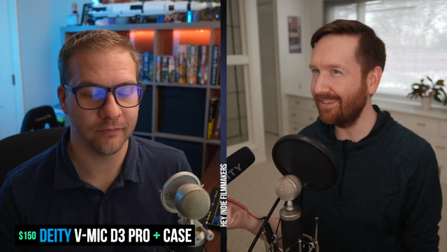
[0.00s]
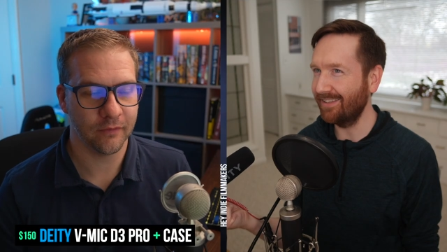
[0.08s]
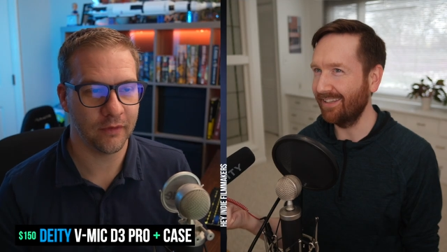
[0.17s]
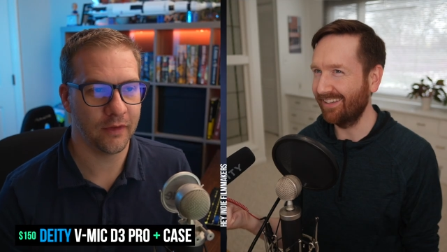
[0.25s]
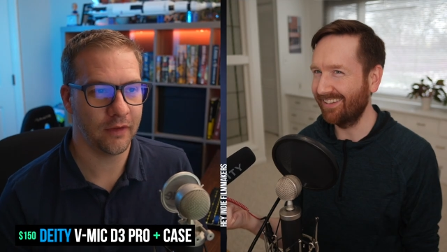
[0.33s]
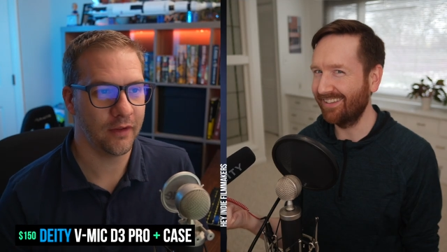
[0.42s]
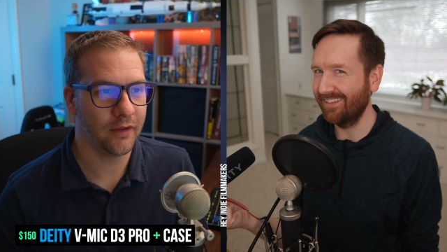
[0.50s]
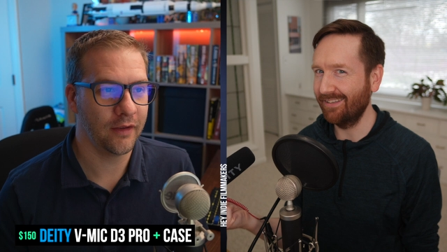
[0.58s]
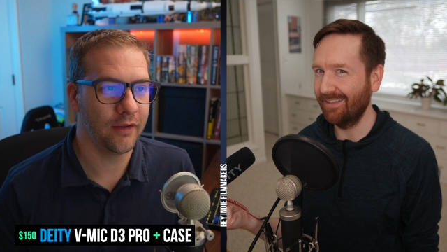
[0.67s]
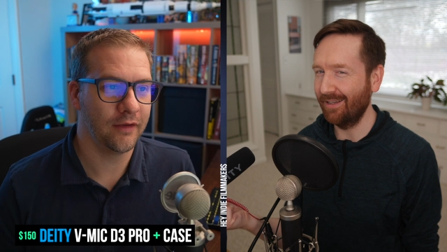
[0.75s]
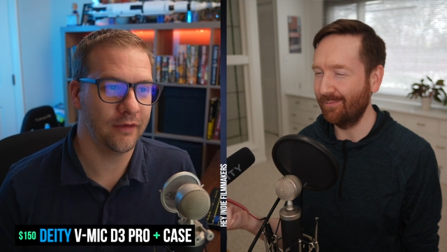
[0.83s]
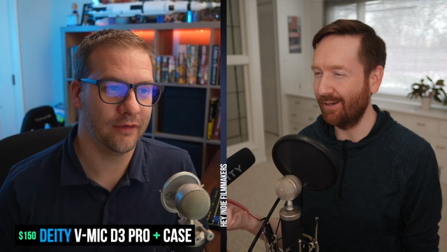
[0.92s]
Speaker 1: think
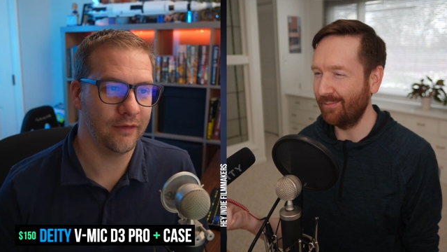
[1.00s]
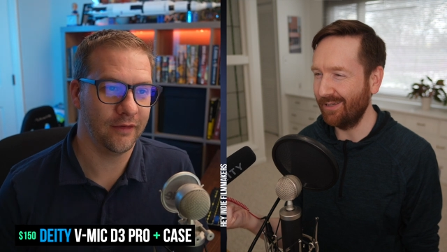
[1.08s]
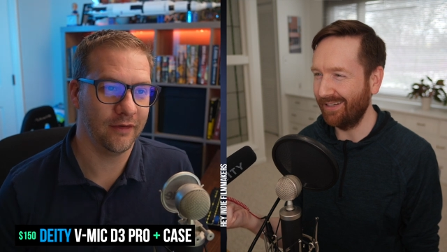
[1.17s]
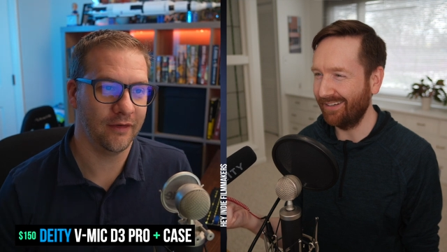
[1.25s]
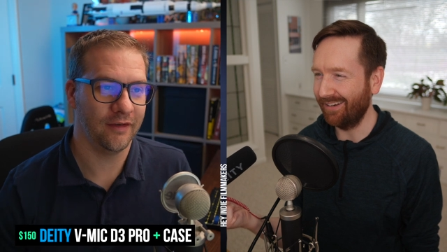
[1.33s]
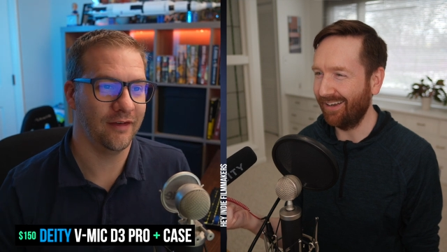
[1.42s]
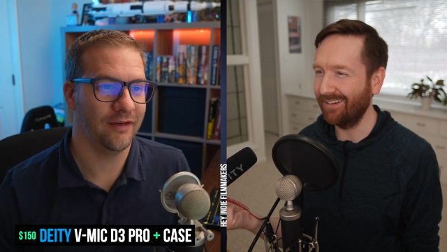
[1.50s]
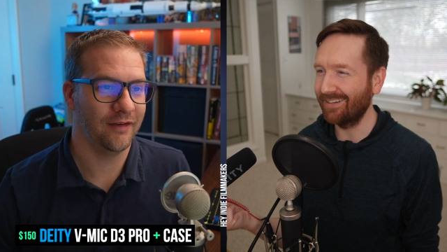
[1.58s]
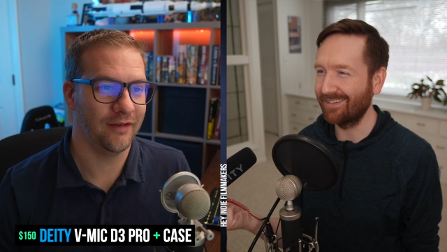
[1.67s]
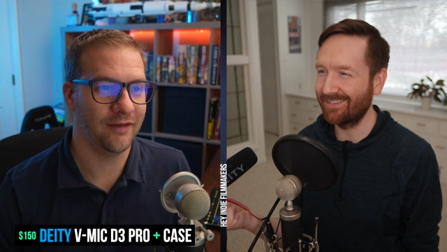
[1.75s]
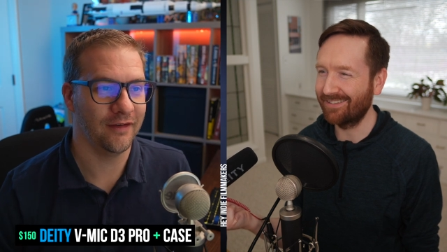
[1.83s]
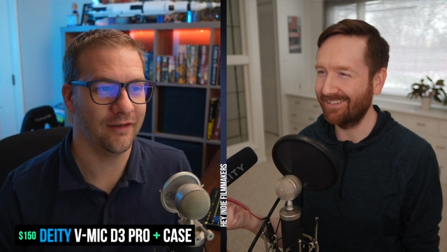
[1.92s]
that by being
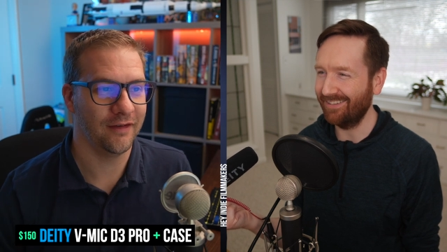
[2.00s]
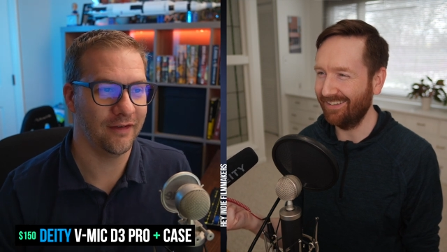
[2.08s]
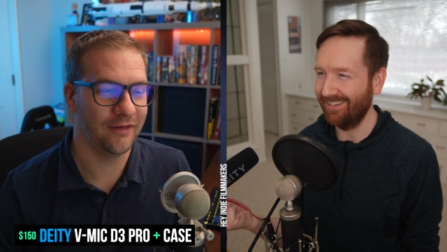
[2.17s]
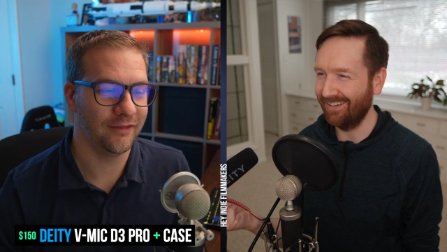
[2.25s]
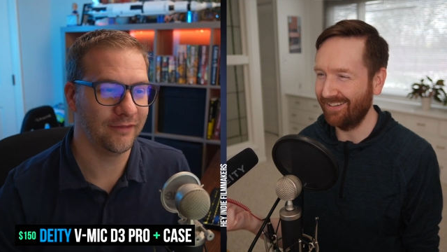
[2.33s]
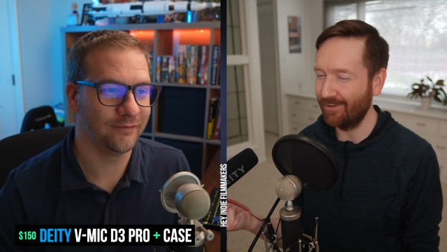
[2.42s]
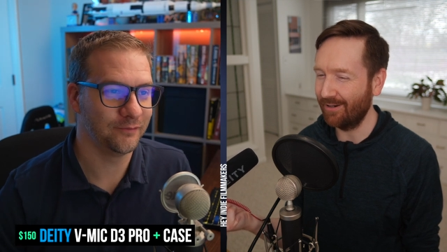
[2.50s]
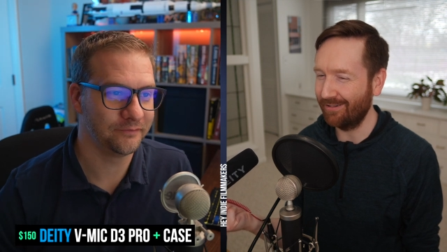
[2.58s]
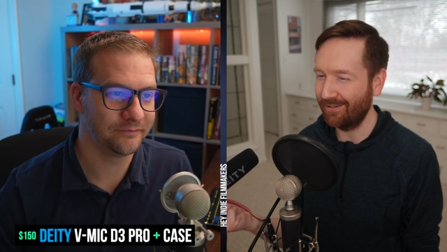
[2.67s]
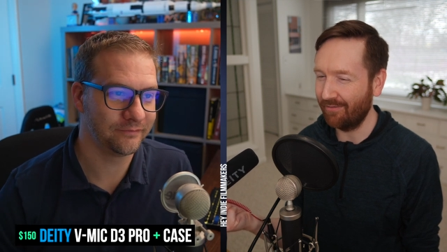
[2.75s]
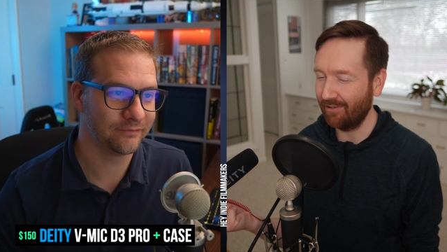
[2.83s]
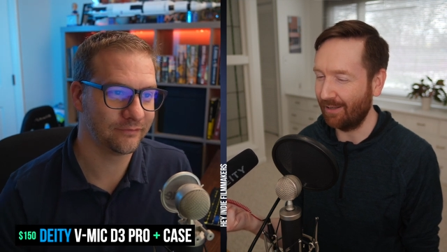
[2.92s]
honest, uh, you ha
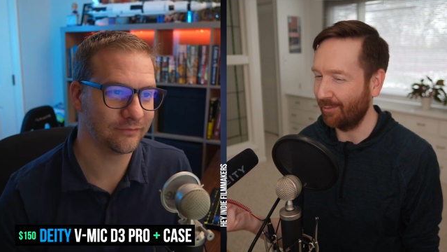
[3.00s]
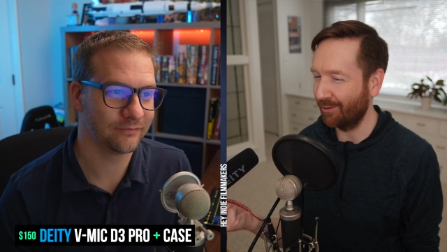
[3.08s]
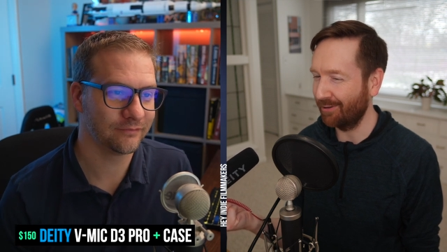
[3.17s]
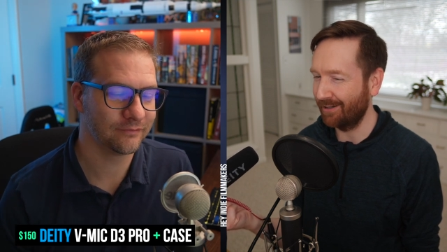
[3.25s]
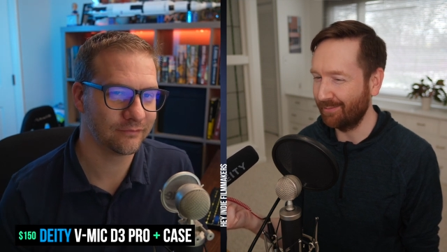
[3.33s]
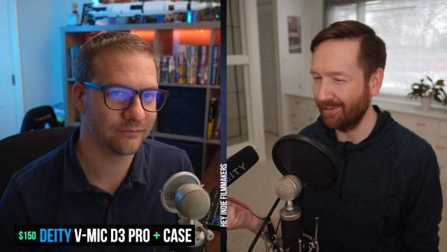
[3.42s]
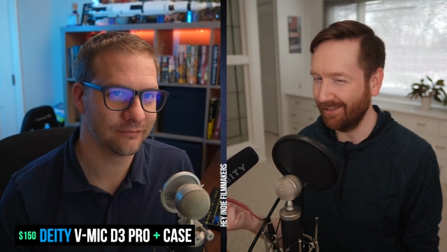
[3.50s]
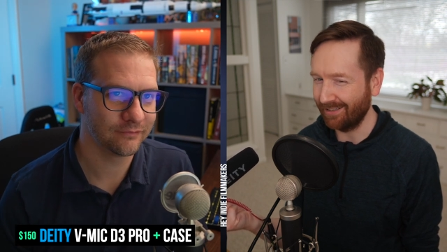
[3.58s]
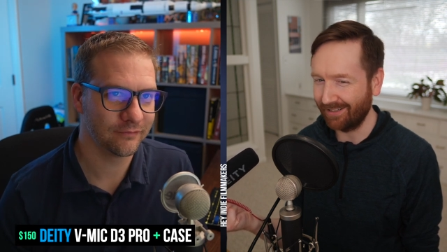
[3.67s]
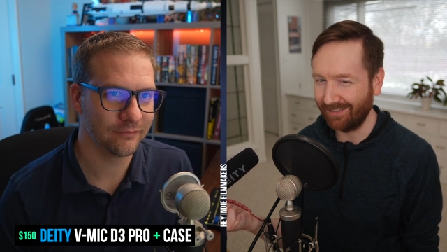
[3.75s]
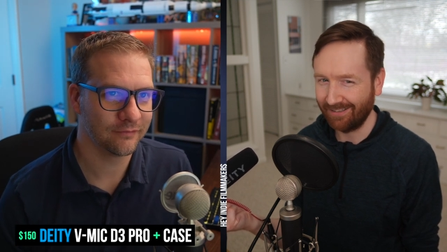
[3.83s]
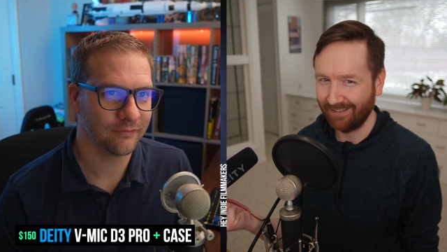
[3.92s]
you have a lot more
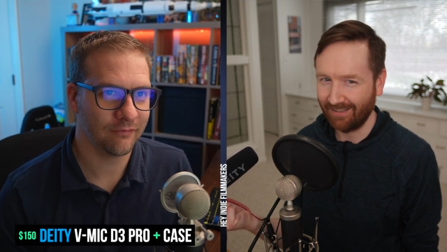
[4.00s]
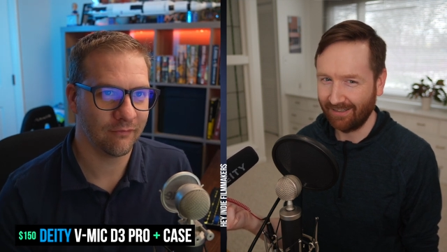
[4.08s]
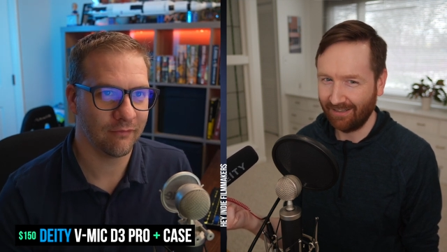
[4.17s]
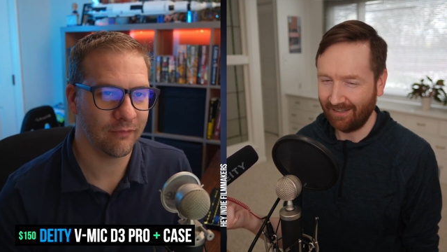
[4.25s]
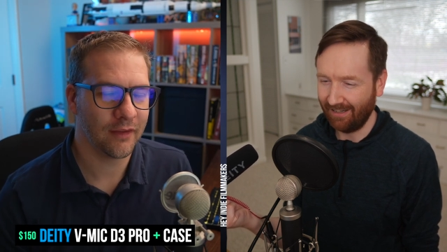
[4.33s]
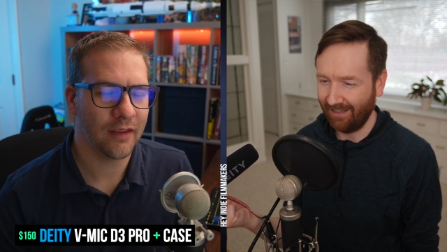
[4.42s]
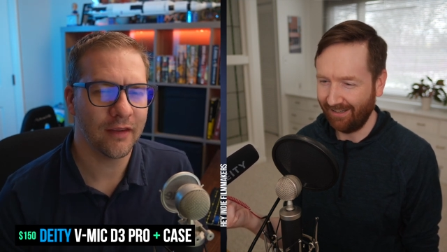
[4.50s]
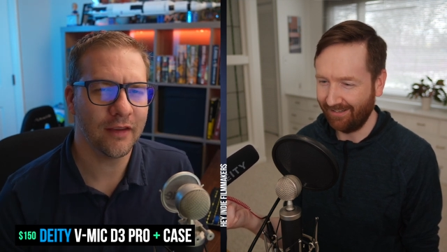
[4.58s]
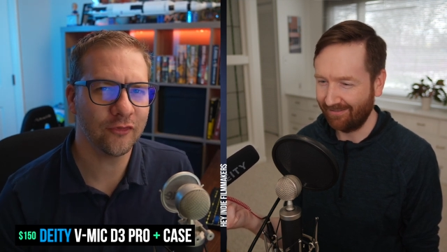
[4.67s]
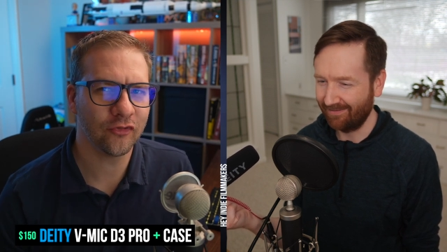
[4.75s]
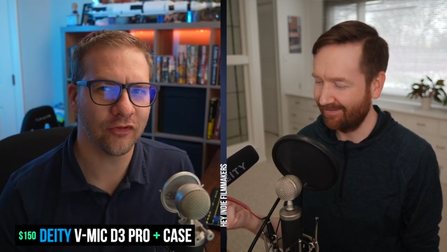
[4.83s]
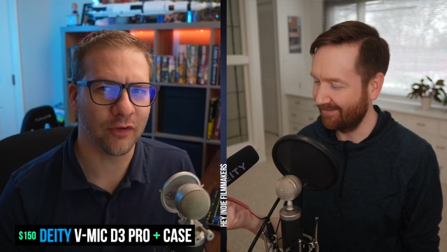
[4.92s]
credibility. And
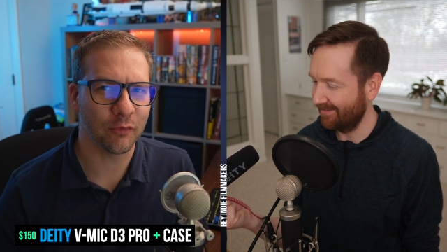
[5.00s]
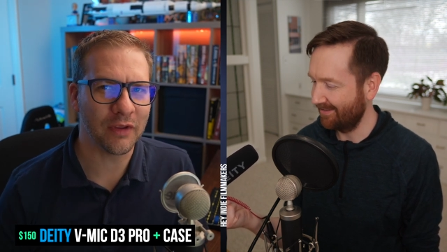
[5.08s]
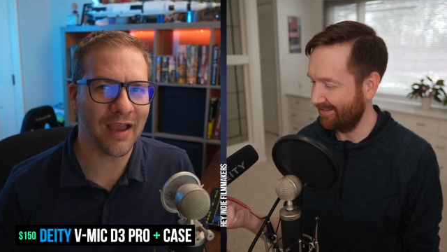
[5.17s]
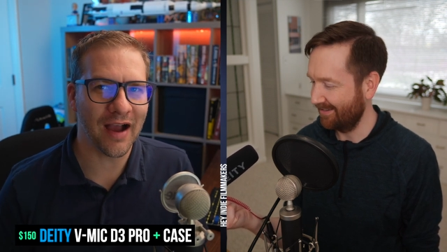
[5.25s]
Interesting. Be